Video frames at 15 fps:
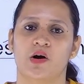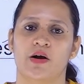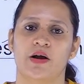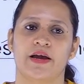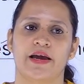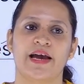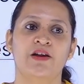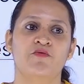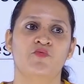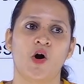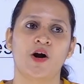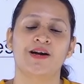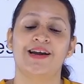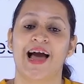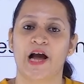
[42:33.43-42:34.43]
in
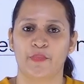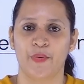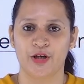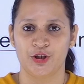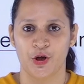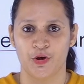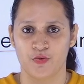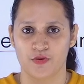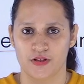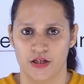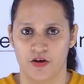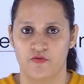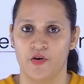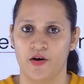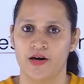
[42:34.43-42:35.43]
what language you are
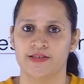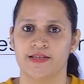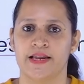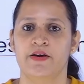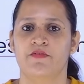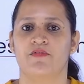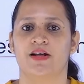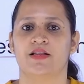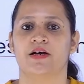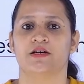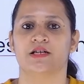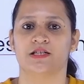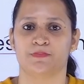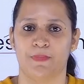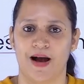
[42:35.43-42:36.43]
using. Firstly, whether it
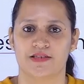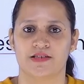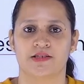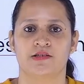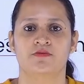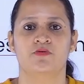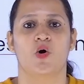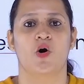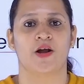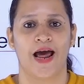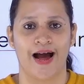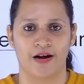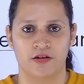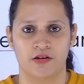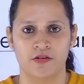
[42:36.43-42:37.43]
is passive or
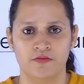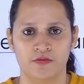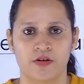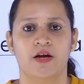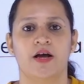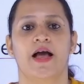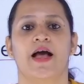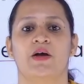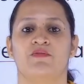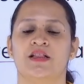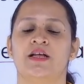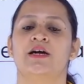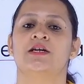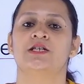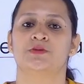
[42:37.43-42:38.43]
active,
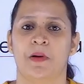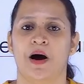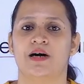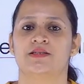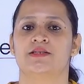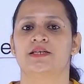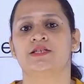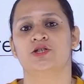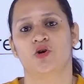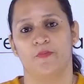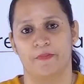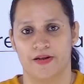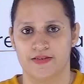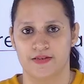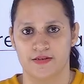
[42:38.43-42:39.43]
whether it is past tense or
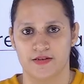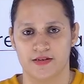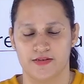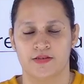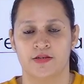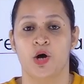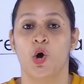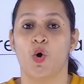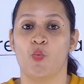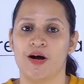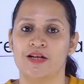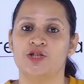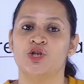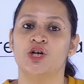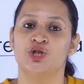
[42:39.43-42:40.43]
present tense.
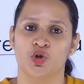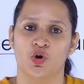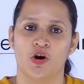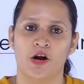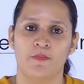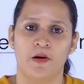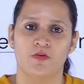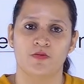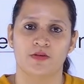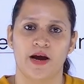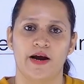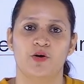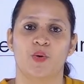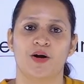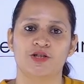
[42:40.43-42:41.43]
Once you are sure about
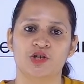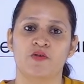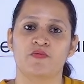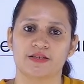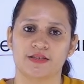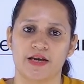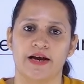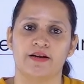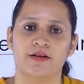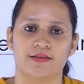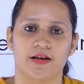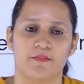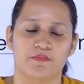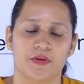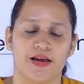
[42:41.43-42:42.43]
that, once you have decided
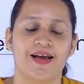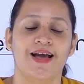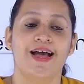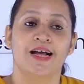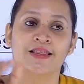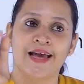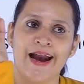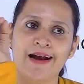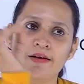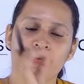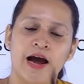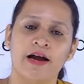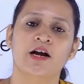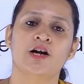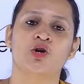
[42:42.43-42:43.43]
something, the
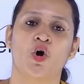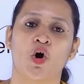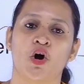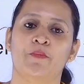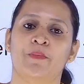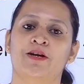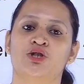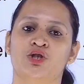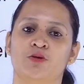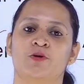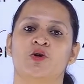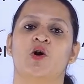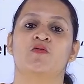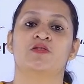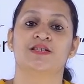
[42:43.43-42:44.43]
entire document should
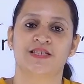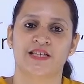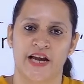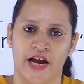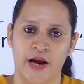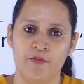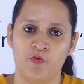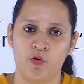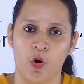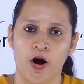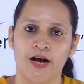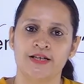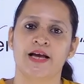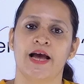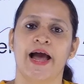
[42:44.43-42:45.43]
be of the same
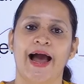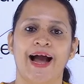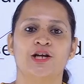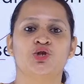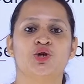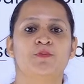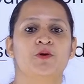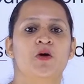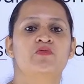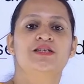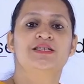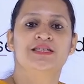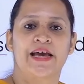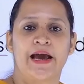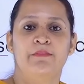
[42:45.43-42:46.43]
voice and should be of the
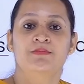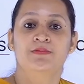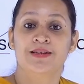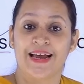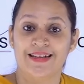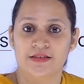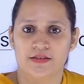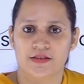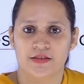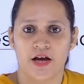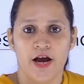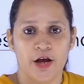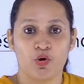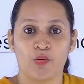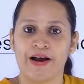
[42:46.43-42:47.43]
same tense.
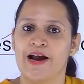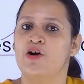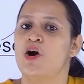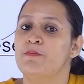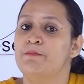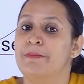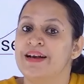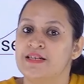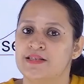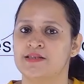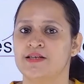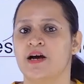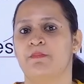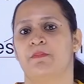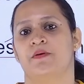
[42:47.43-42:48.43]
You cannot mix
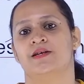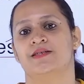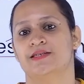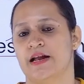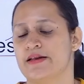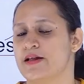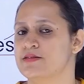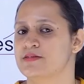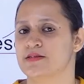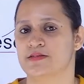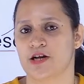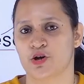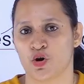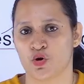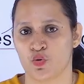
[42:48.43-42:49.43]
up the sentences
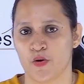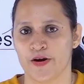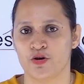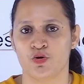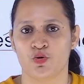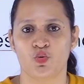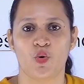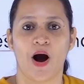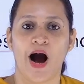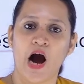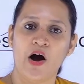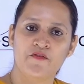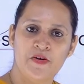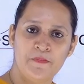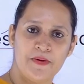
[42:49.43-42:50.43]
that you are going to do
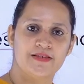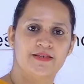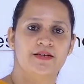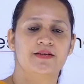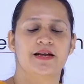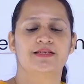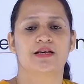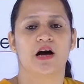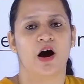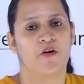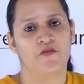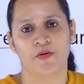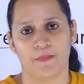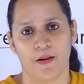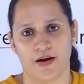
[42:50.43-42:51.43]
half in present tense,
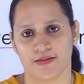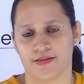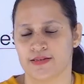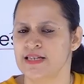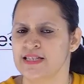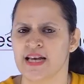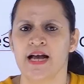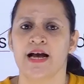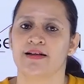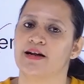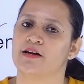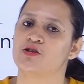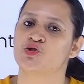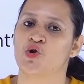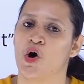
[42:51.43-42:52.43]
half in past tense.
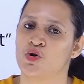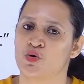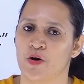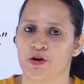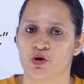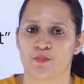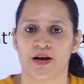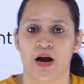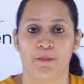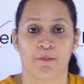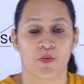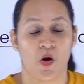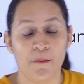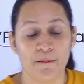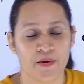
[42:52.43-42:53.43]
That is not going to be
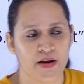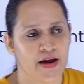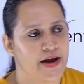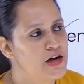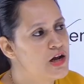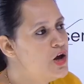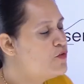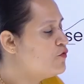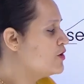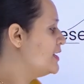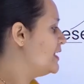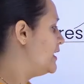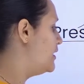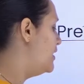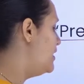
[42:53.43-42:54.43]
appropriate for legal